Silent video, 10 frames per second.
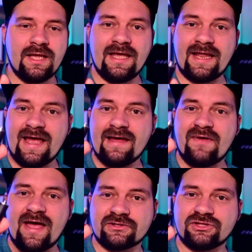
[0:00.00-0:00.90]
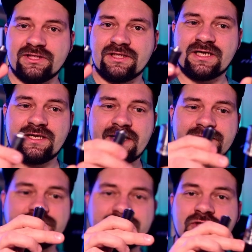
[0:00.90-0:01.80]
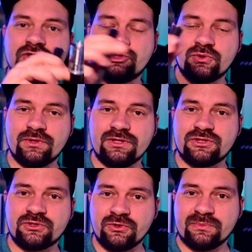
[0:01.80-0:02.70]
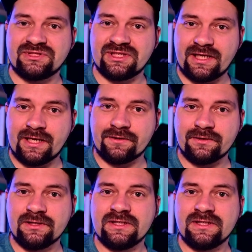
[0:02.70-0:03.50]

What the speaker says: And I have actually connected 2 of these tubes together